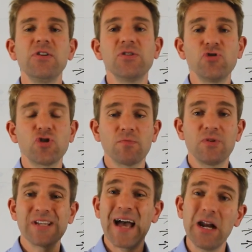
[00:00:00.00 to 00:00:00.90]
of these
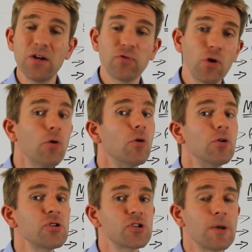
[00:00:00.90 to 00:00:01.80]
instruments. And of
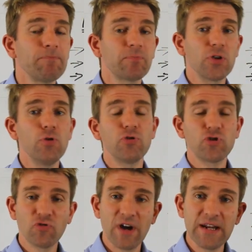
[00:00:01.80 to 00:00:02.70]
course, you can
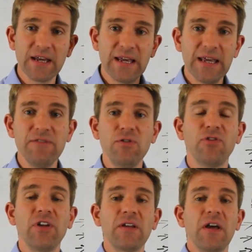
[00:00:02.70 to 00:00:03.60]
trade if you
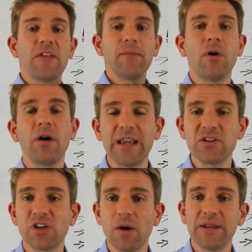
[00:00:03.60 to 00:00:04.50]
think the market
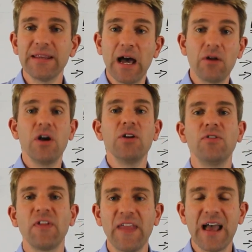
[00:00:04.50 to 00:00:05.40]
is going down,
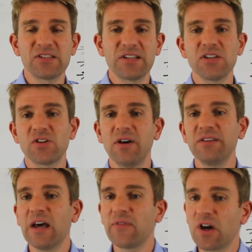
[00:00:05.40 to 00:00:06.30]
you think the asset is
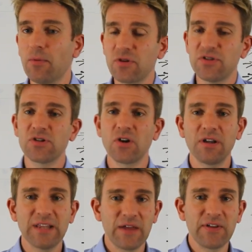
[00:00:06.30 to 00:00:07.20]
going down, the commodity is
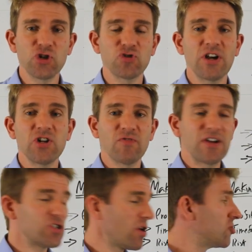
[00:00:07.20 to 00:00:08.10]
going down, the exchange
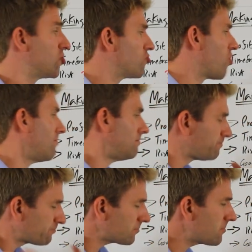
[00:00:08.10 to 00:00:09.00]
rate is going to drop
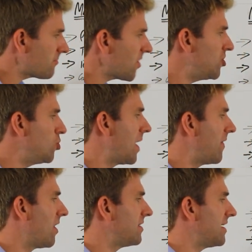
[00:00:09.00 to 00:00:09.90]
you get
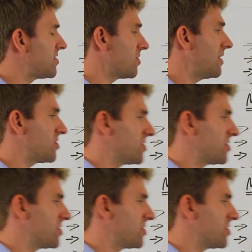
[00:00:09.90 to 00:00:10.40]
the idea. So let's